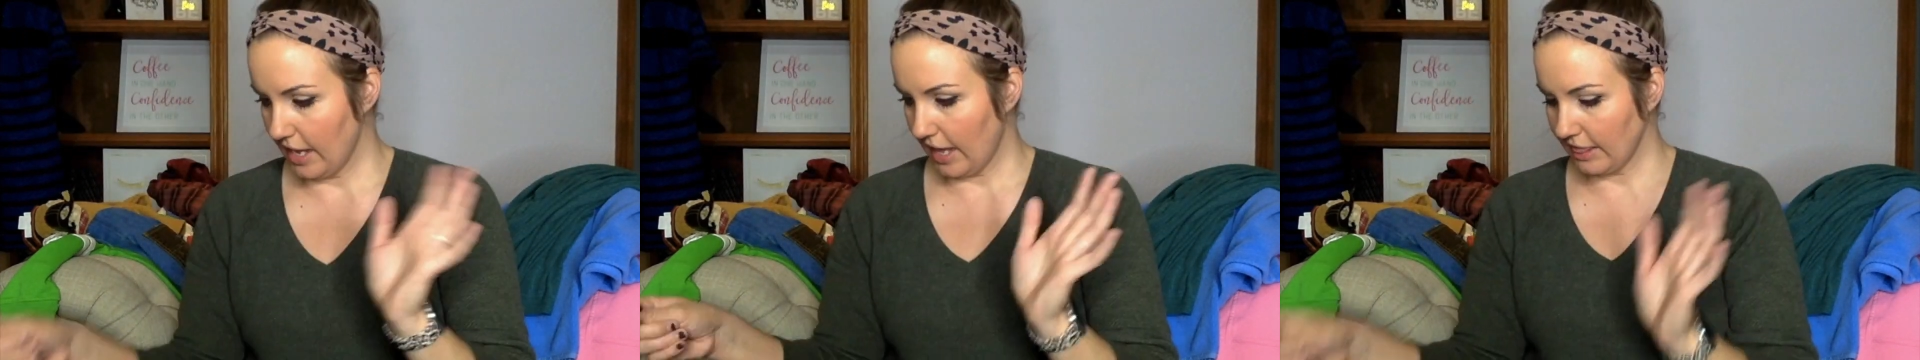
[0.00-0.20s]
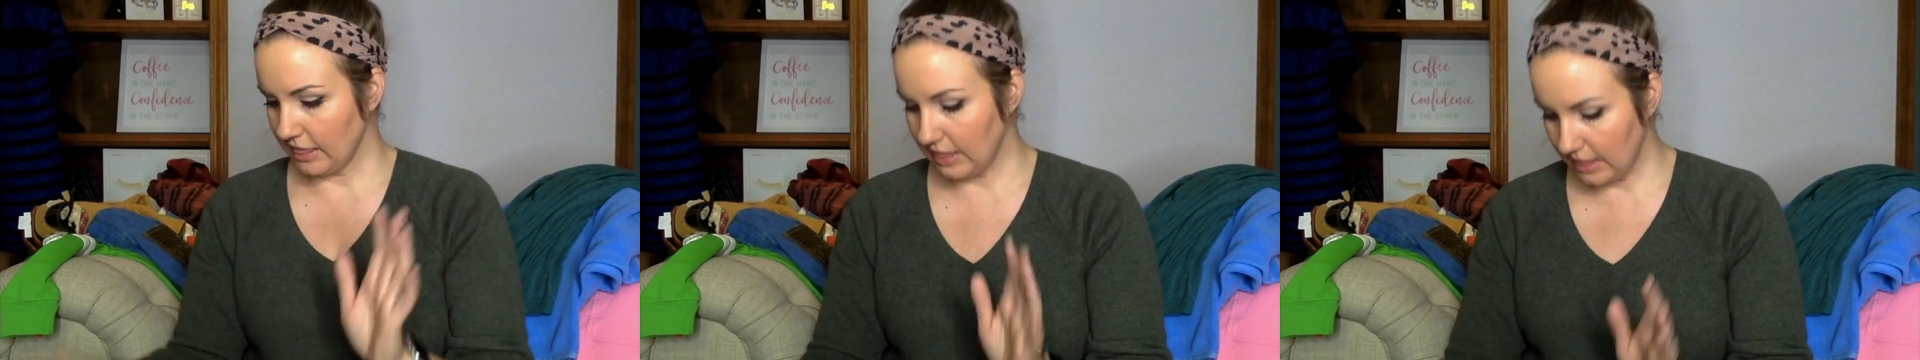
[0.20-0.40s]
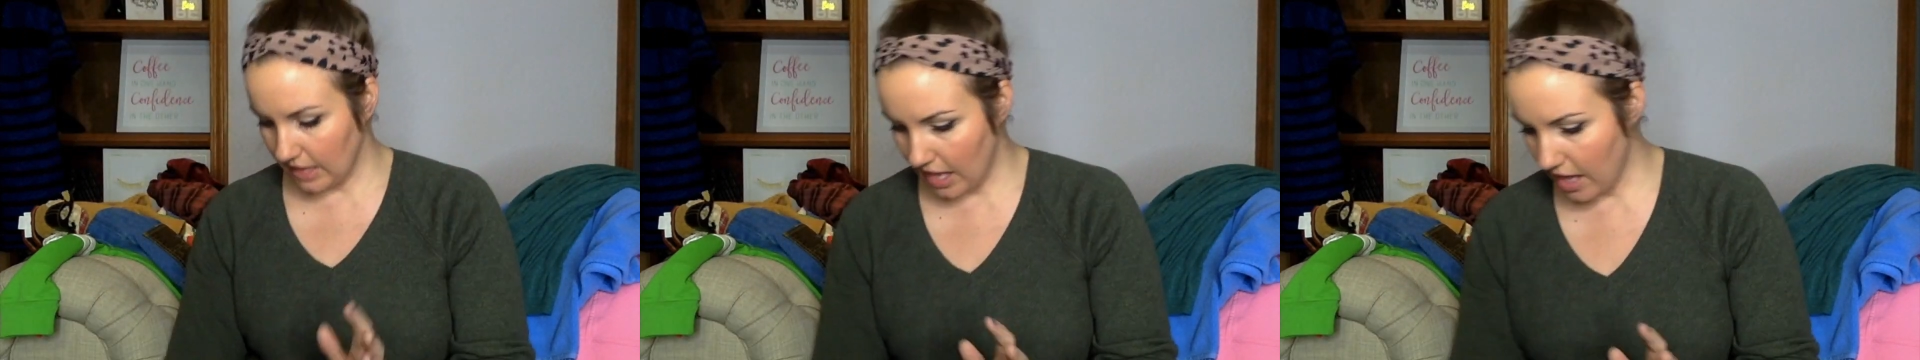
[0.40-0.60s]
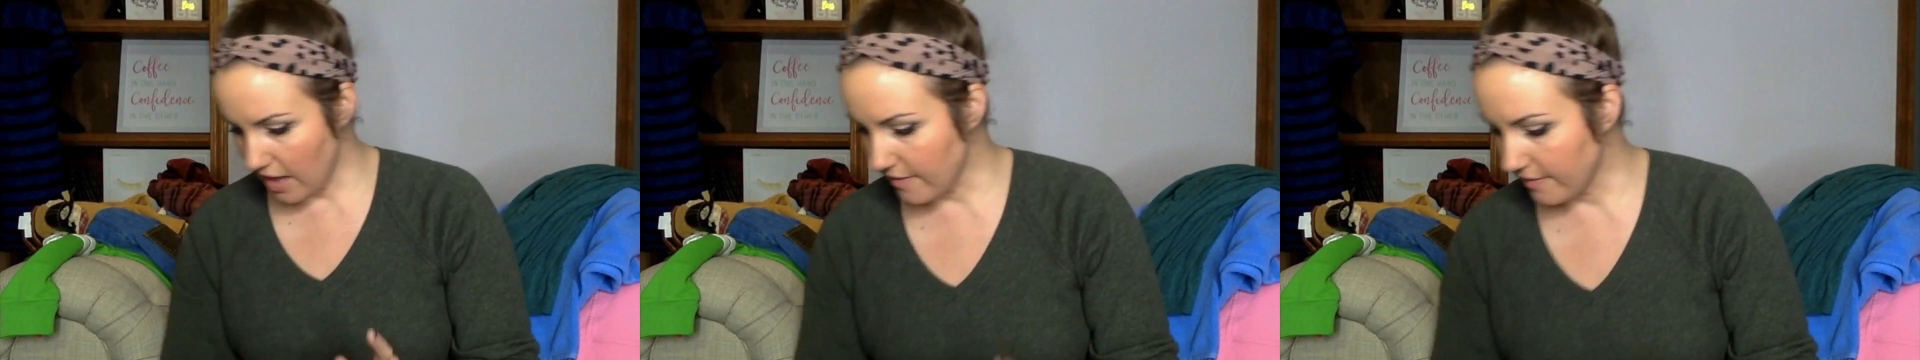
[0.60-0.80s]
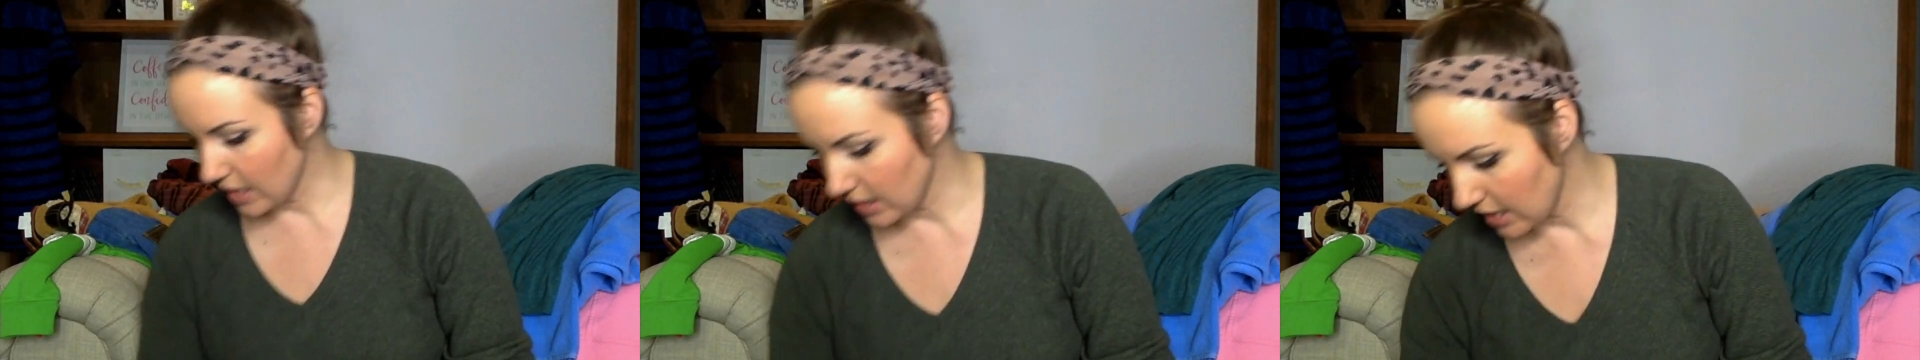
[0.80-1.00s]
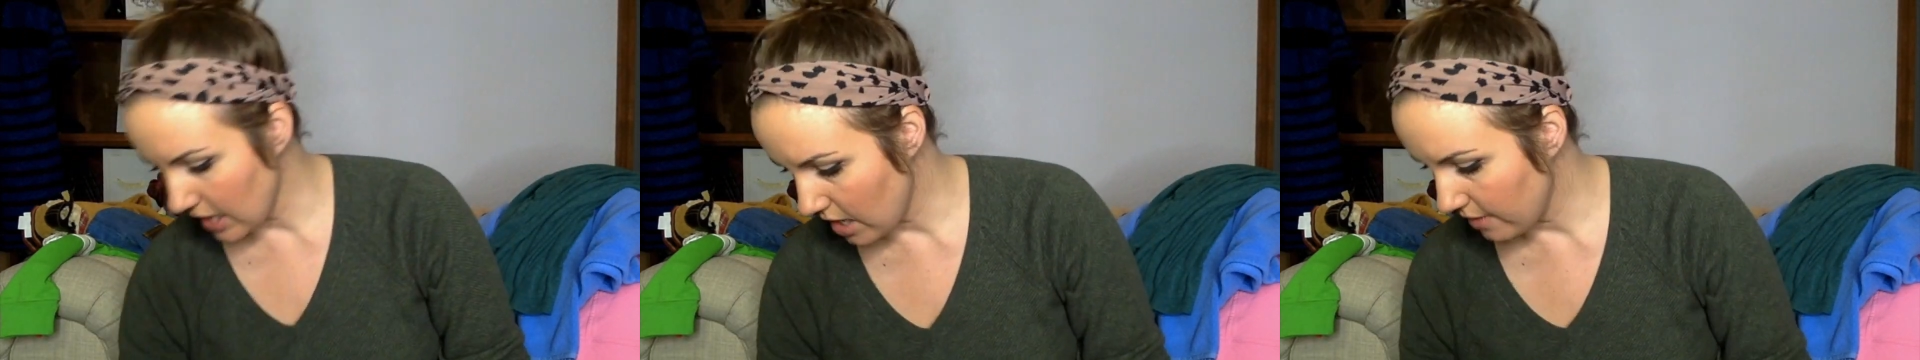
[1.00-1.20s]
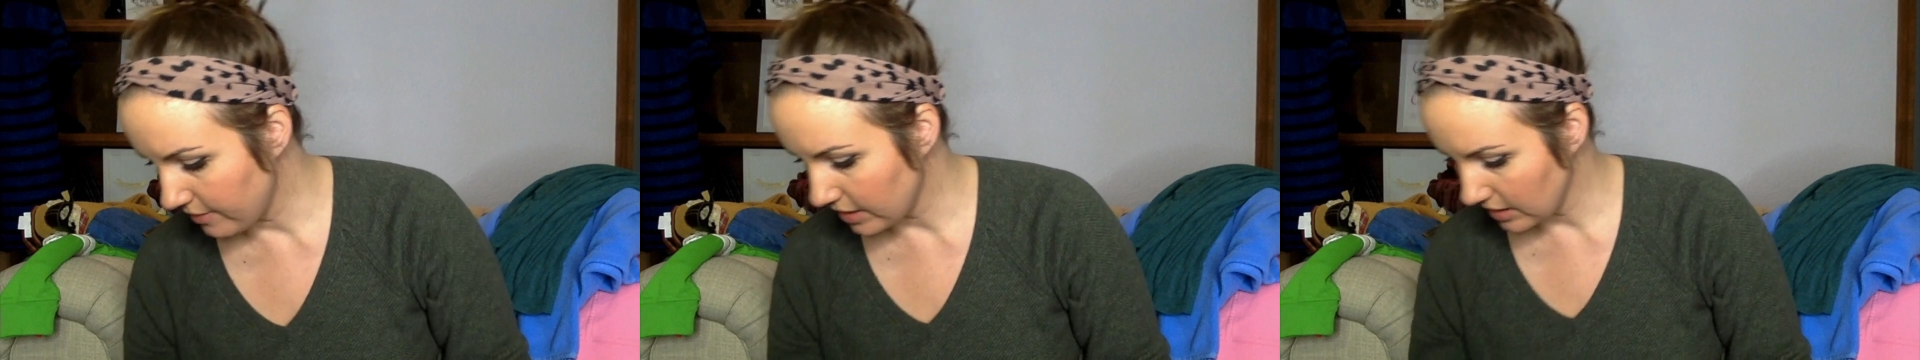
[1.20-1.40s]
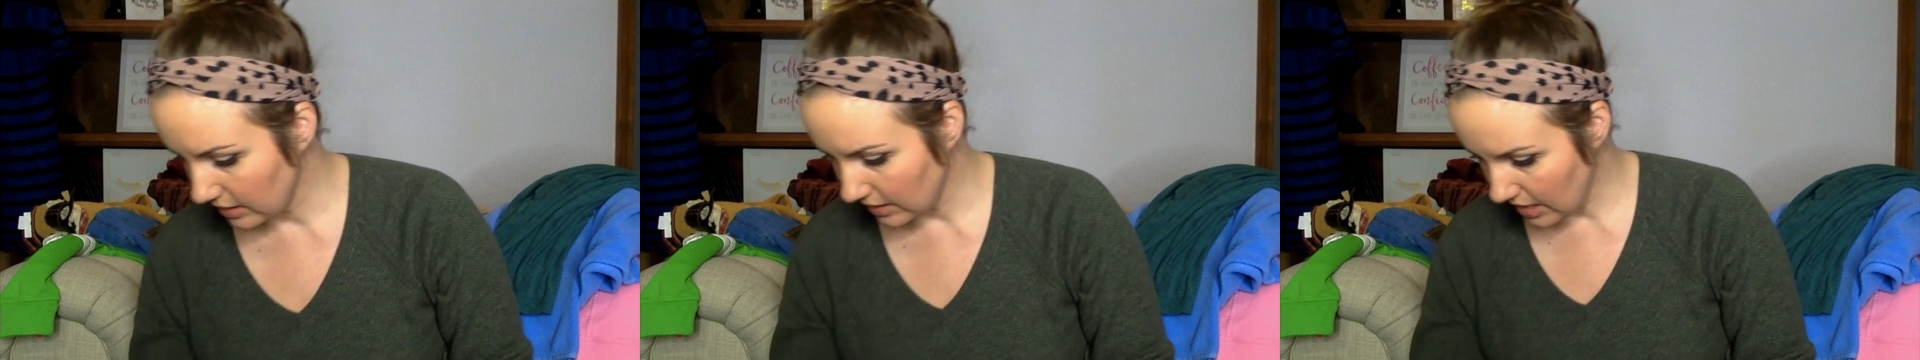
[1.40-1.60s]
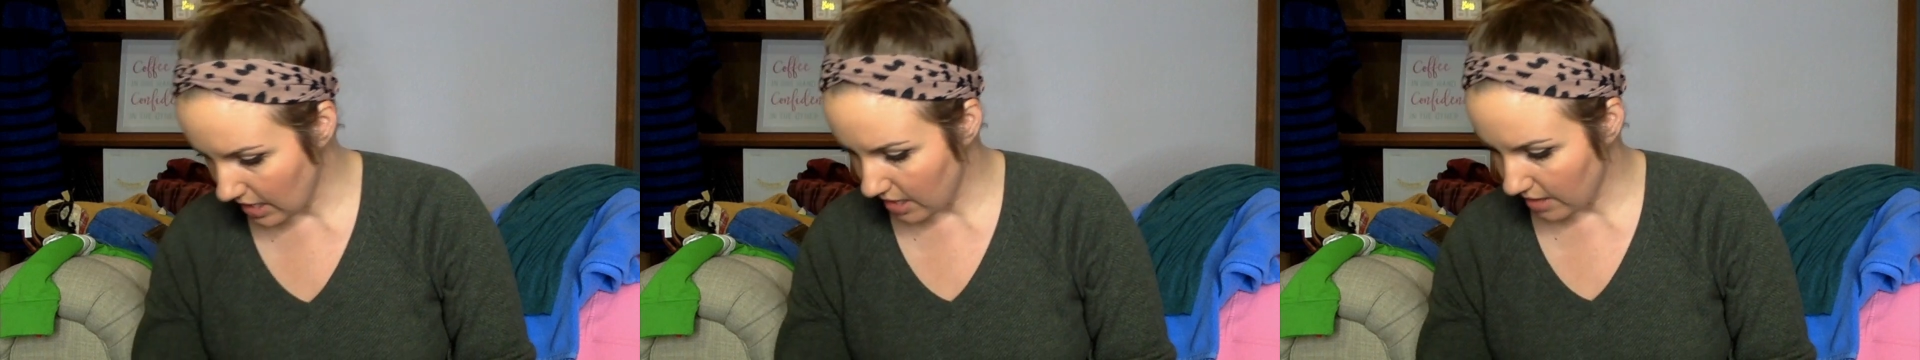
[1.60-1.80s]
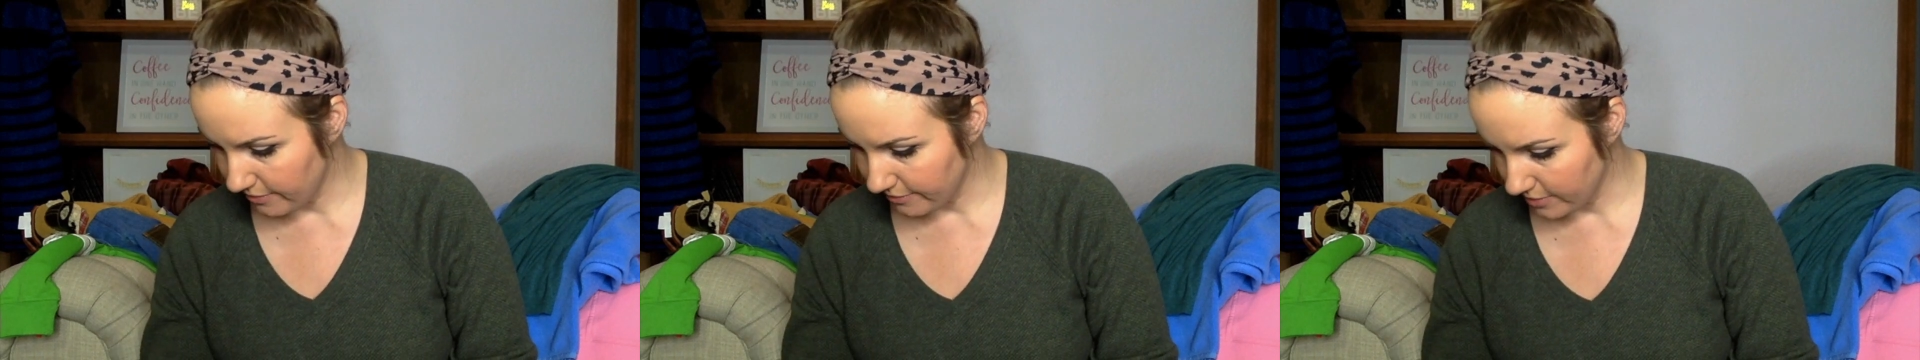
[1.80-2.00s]
I love, love,
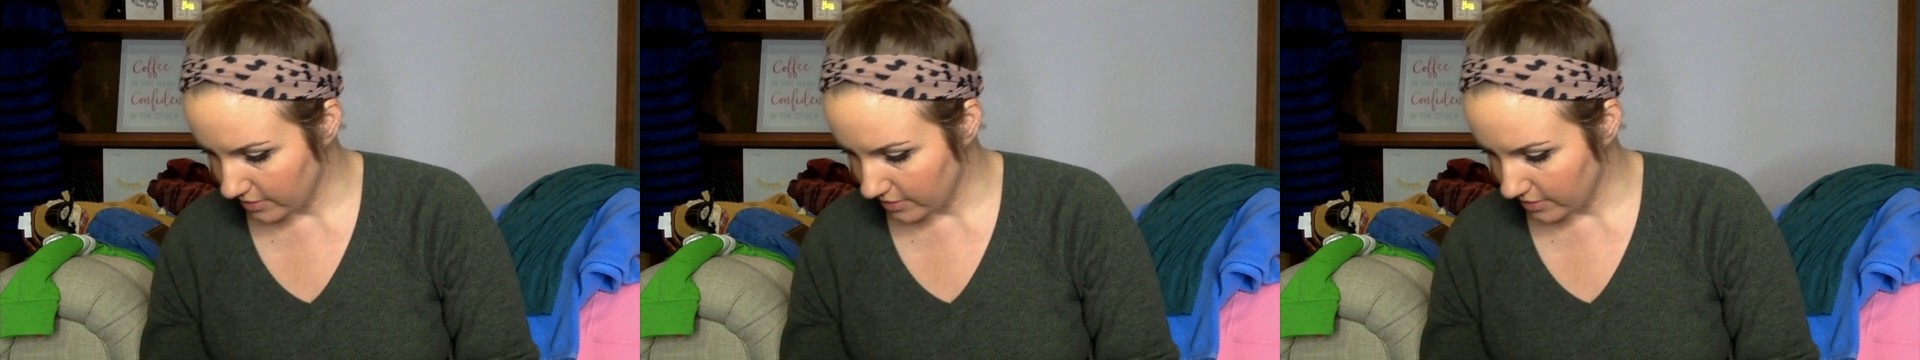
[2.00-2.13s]
love